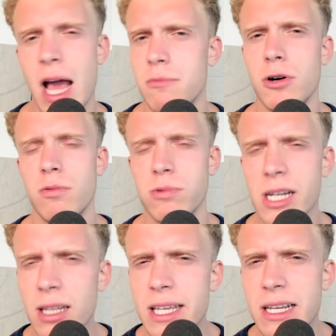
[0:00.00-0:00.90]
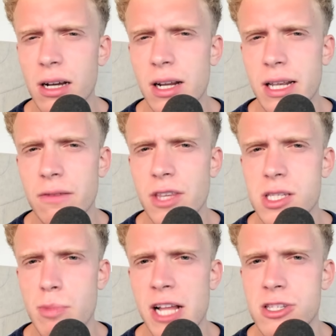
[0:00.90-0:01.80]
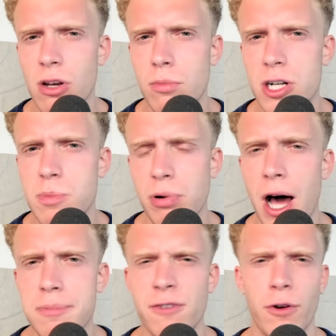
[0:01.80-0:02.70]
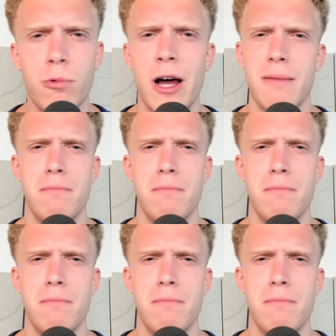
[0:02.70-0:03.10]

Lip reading: And we're really gonna give this man so much props for what?